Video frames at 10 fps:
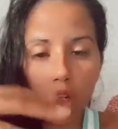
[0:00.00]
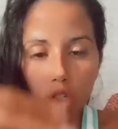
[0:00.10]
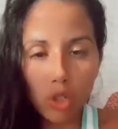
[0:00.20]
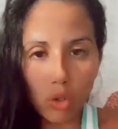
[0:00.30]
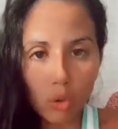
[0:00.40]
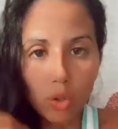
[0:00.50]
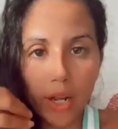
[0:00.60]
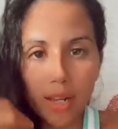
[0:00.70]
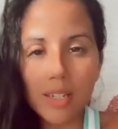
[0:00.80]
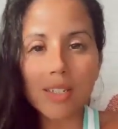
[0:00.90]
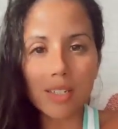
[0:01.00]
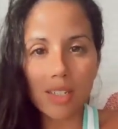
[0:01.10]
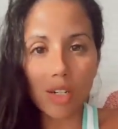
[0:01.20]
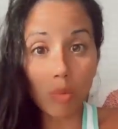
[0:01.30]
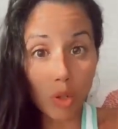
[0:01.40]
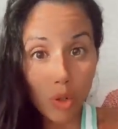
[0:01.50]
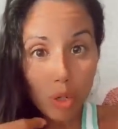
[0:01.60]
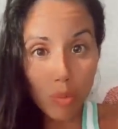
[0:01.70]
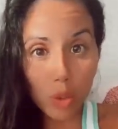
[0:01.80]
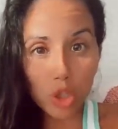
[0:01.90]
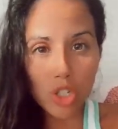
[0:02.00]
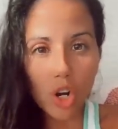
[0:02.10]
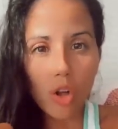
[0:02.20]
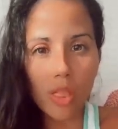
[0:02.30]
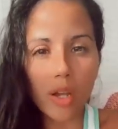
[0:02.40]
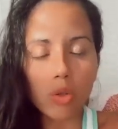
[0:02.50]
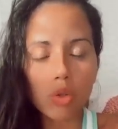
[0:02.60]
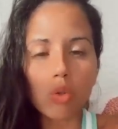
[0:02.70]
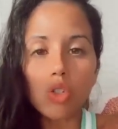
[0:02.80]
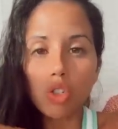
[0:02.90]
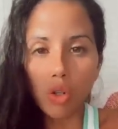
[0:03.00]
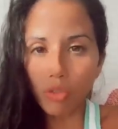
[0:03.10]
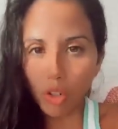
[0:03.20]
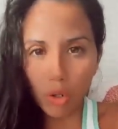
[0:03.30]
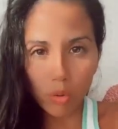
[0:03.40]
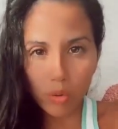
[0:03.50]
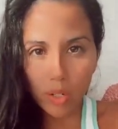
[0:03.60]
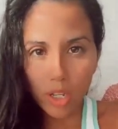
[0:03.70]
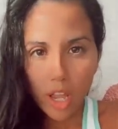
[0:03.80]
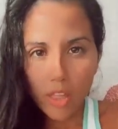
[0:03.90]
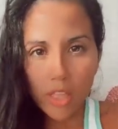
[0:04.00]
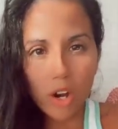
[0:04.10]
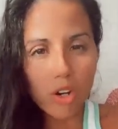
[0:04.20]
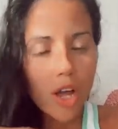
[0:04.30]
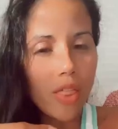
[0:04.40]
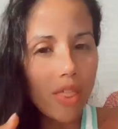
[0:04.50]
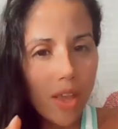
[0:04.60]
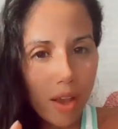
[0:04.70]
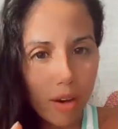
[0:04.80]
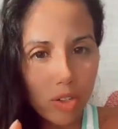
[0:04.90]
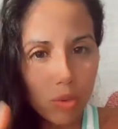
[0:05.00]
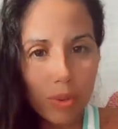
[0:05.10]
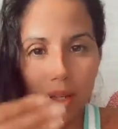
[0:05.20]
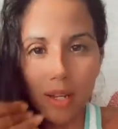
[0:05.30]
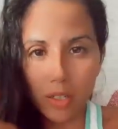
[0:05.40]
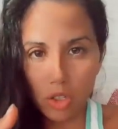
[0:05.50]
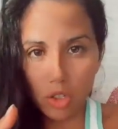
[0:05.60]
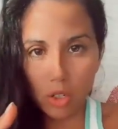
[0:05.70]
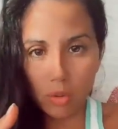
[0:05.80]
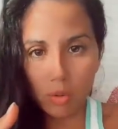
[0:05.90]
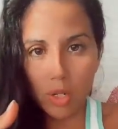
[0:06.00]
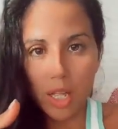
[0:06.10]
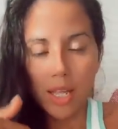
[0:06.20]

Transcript: your internal guidance system, your emotions are there to serve you. They are not there to be against you.